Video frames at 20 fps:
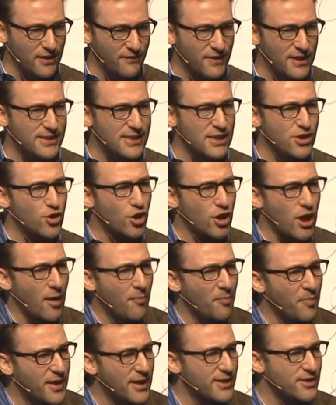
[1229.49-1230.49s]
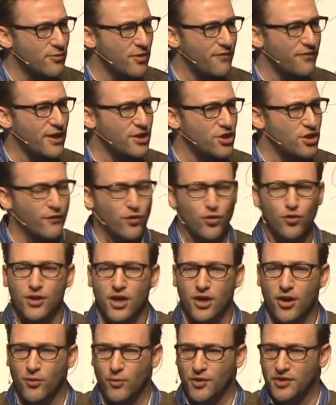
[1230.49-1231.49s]
They see your company as a reflection of who they
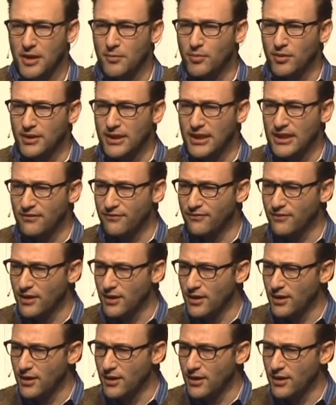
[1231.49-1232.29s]
are and what they believe.